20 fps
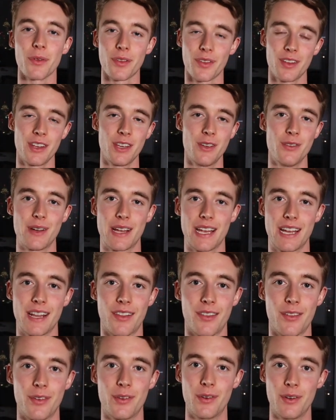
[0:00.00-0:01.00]
see you again
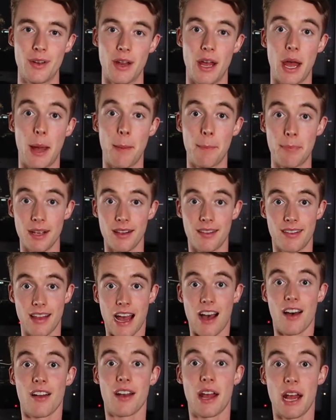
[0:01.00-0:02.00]
soon. Peace
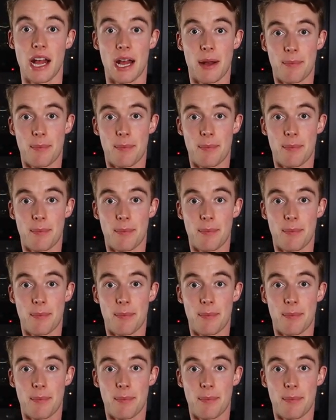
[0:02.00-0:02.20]
out.